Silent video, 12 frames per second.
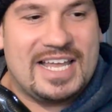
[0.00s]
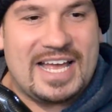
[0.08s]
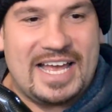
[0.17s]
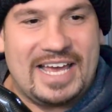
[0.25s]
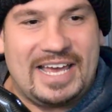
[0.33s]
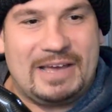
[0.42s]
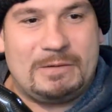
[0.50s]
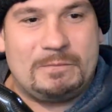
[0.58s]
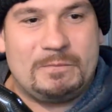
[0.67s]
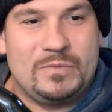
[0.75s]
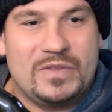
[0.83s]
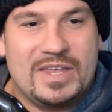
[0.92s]

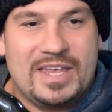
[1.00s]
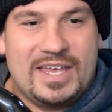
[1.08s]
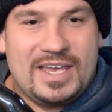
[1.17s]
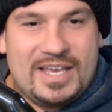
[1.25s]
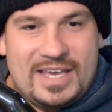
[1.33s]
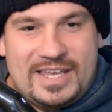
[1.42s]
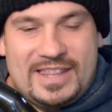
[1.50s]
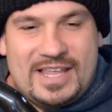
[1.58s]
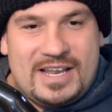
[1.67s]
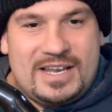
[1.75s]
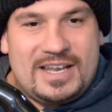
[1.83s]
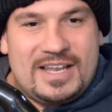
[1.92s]
And
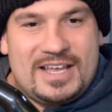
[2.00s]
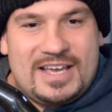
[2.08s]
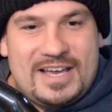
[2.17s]
then